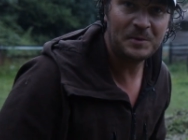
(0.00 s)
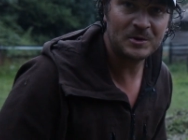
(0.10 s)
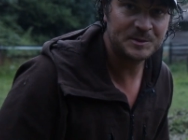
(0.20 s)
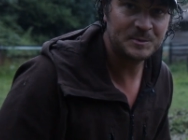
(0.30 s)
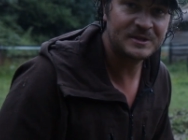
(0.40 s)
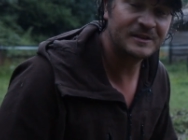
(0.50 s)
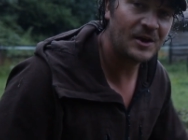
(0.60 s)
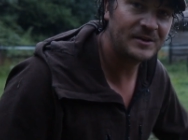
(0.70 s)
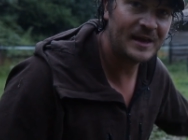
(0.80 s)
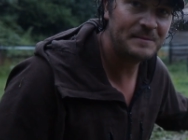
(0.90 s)
possible to
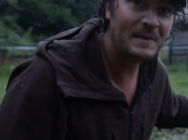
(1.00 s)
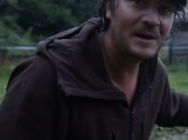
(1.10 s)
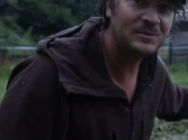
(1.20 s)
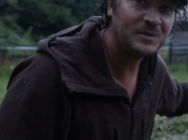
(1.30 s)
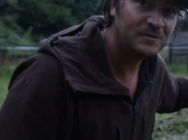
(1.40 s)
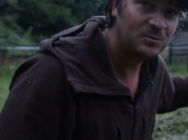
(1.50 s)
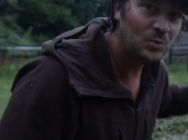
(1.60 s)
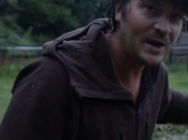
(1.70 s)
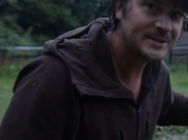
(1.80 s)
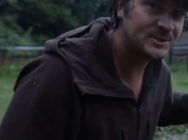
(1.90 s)
turn a mound of wet